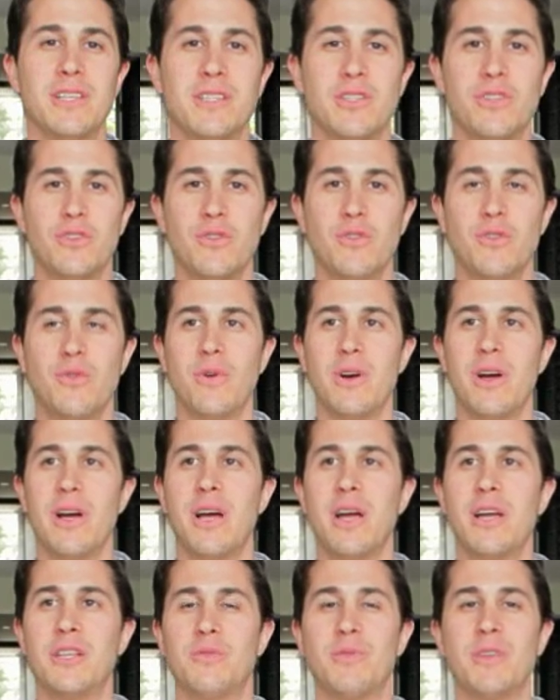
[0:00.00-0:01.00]

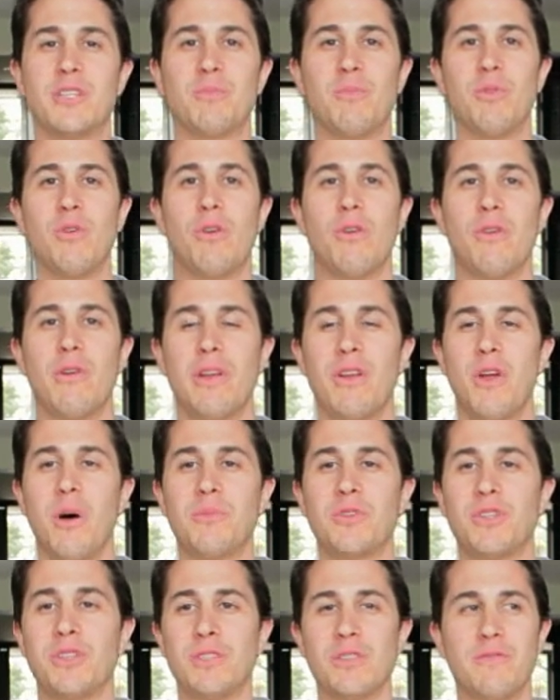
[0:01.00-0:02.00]
to explore and
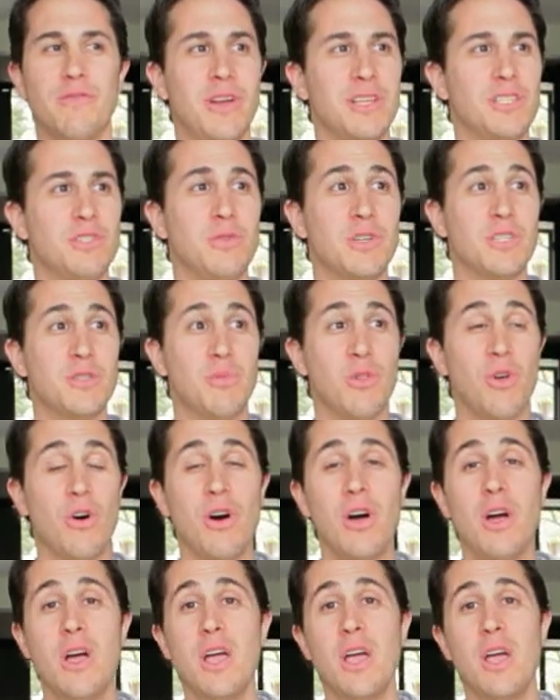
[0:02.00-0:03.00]
options for us to
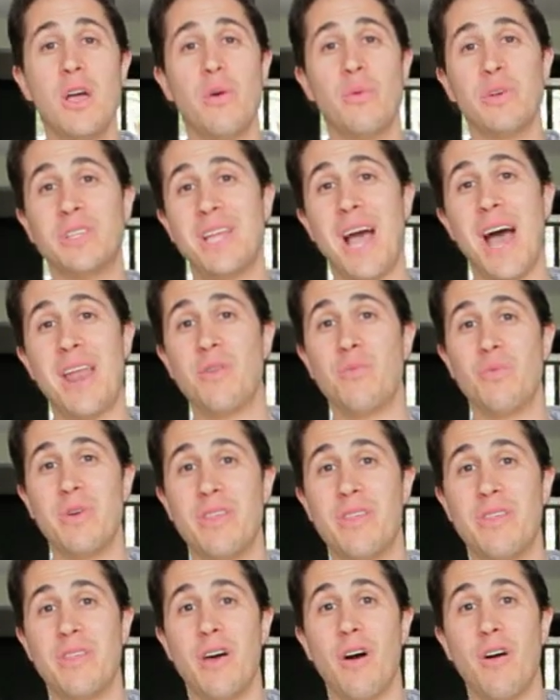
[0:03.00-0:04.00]
explore. We started
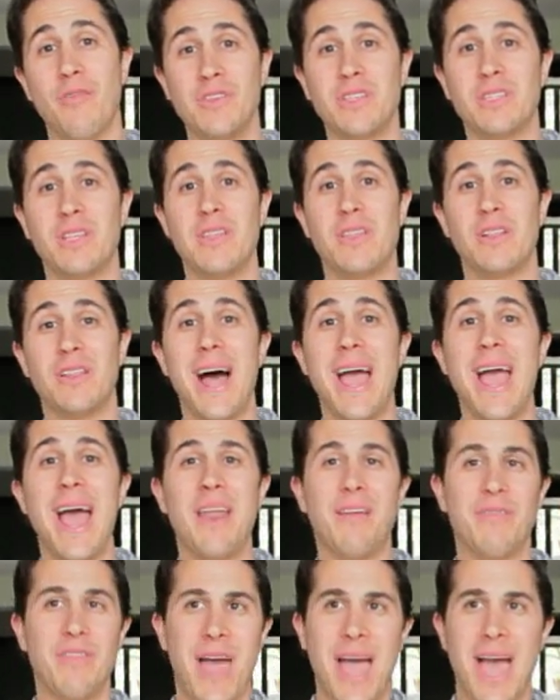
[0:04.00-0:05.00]
with obviously the
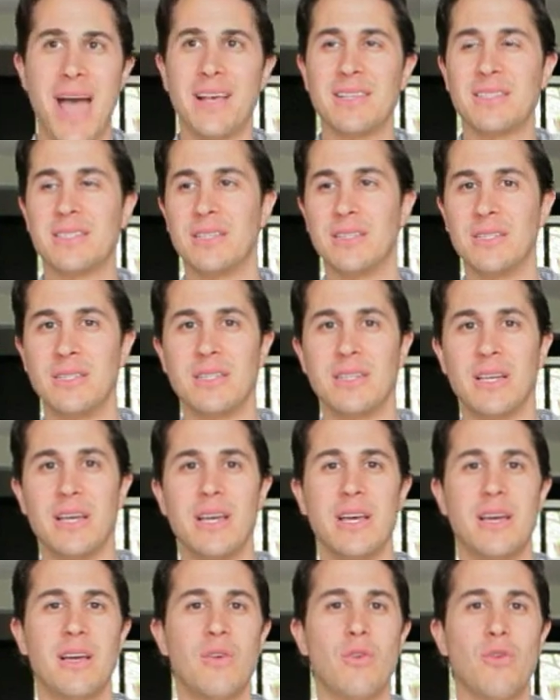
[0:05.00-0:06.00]
layout of the house and
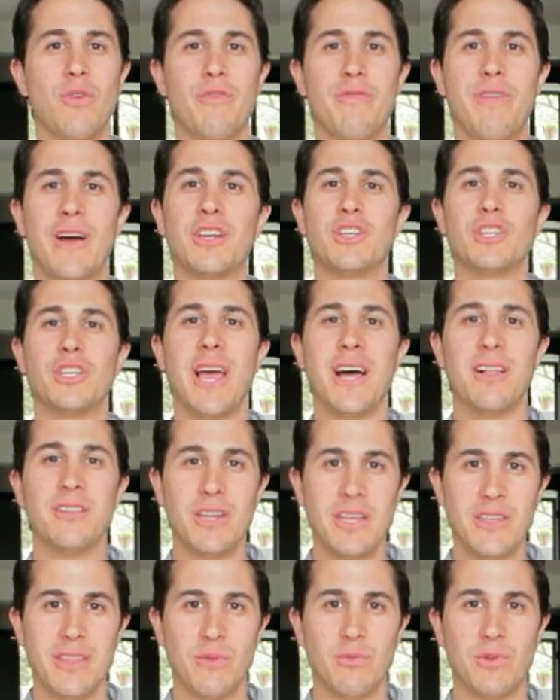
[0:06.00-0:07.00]
all the
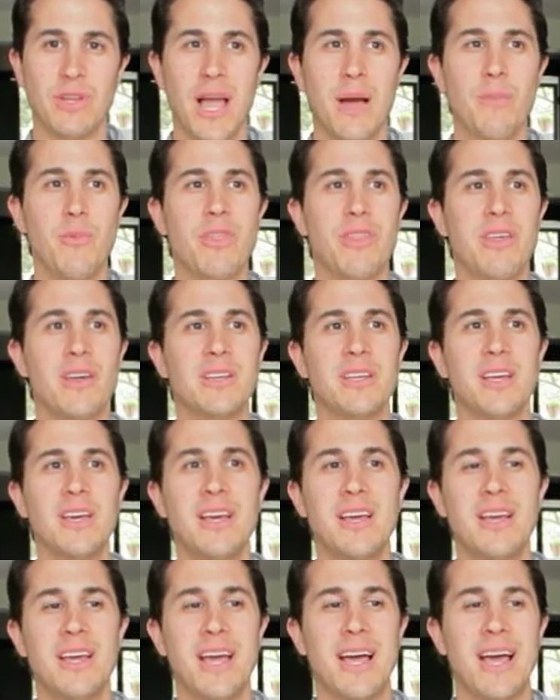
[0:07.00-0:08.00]
functionality that would come with it.
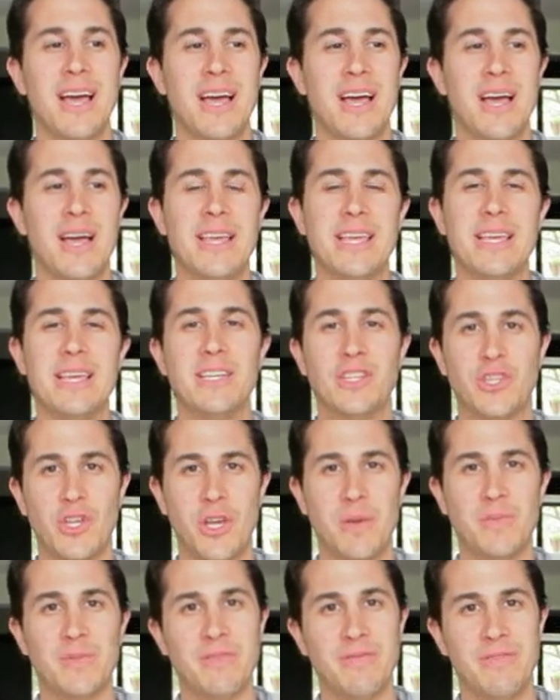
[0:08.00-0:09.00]
In
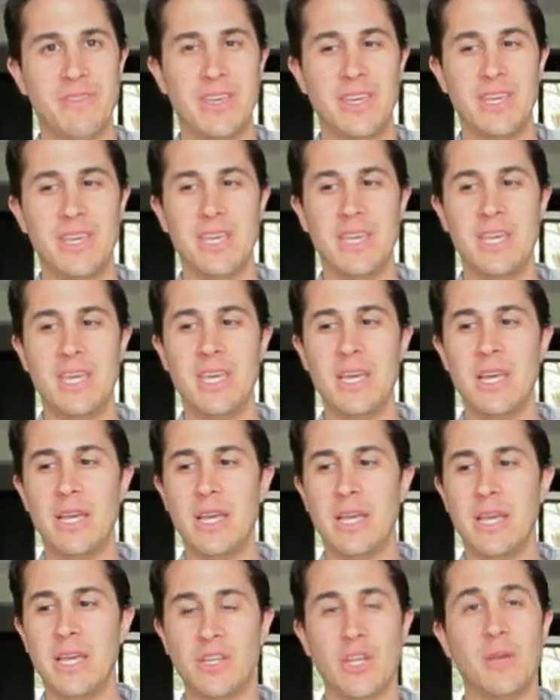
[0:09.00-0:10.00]
terms of the
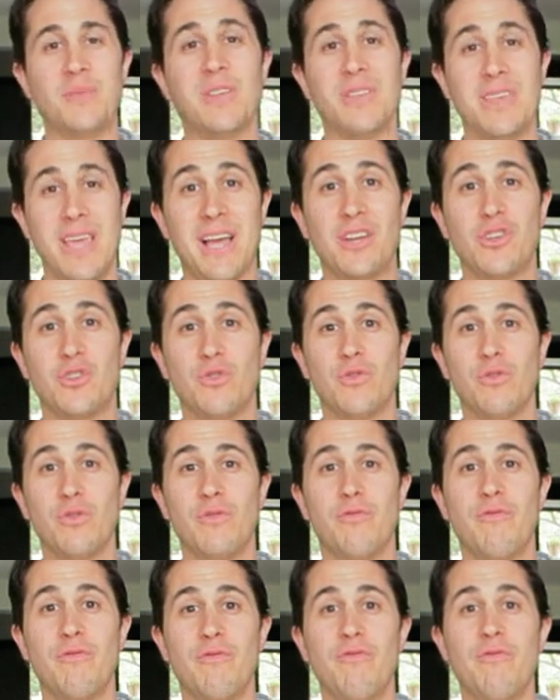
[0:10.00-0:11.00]

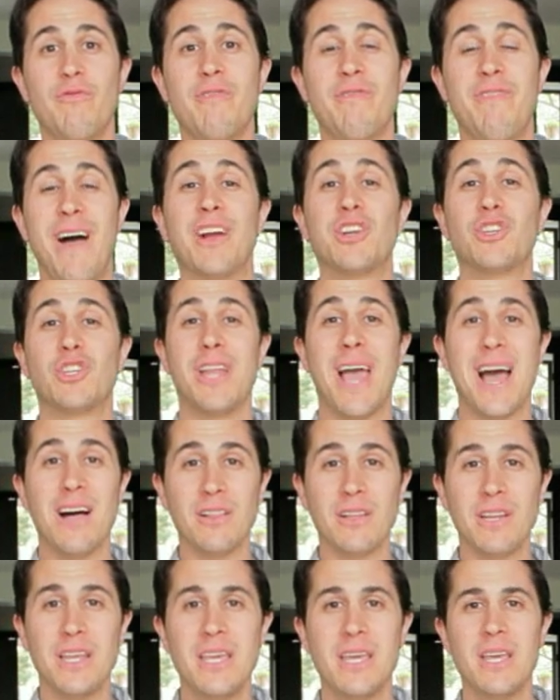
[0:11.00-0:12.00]
actual
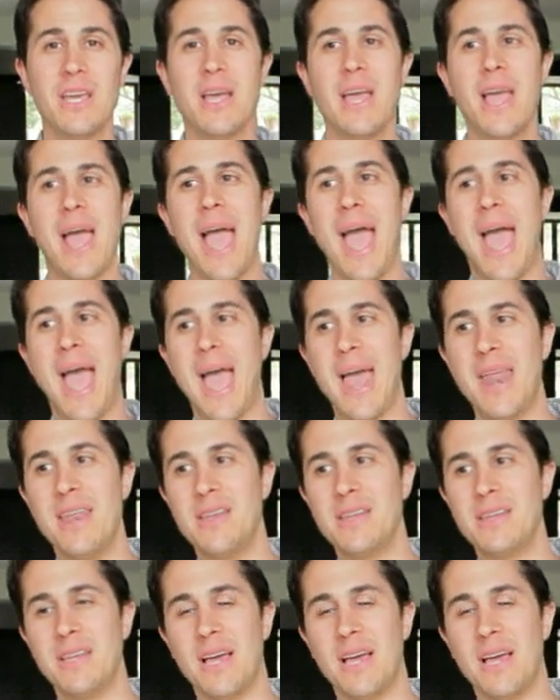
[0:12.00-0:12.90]
functionality and